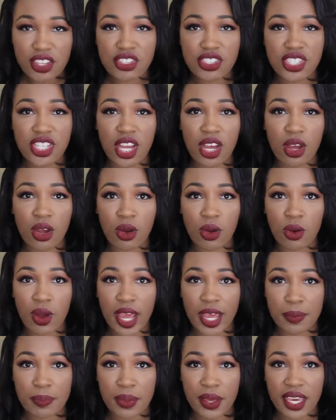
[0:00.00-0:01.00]
So
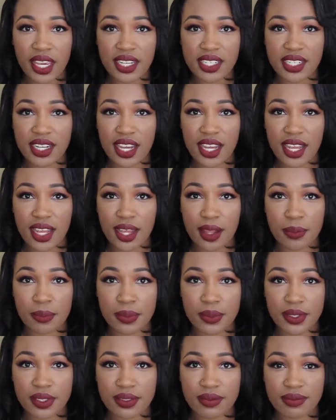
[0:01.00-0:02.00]
I picked
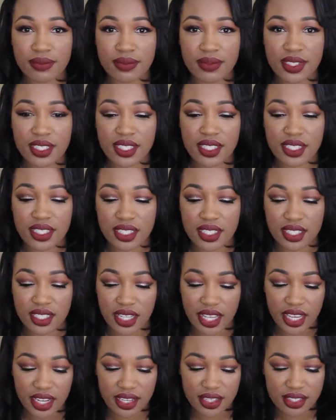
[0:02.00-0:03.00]
up
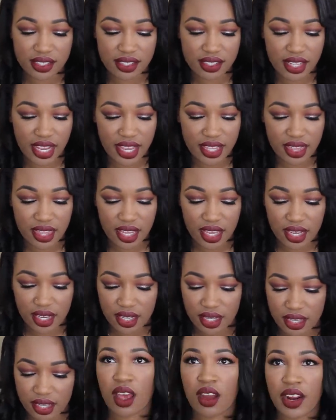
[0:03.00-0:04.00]
six, I
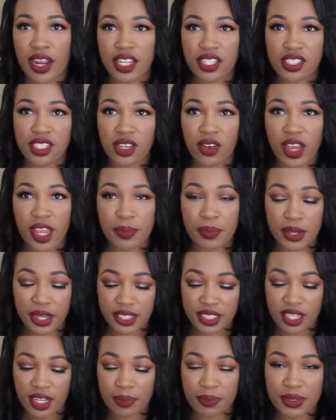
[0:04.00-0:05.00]
think. All right, so I
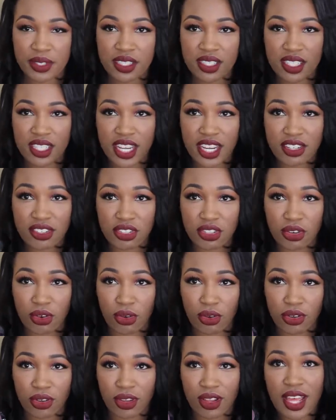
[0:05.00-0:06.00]
picked up six
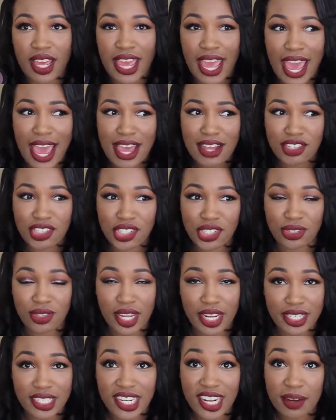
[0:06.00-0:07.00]
total. I had to,
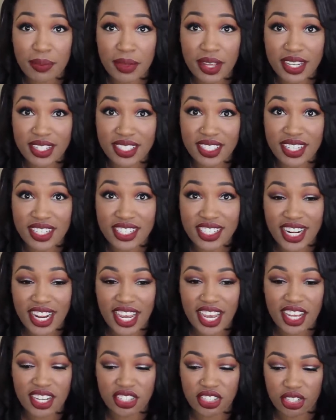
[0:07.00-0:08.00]
like 10 bucks each, I
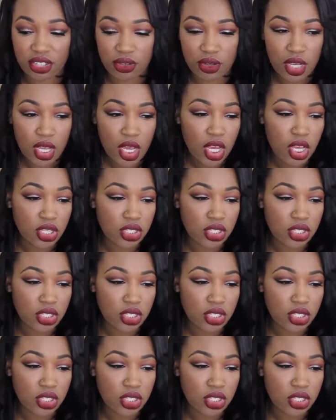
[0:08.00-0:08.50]
had to.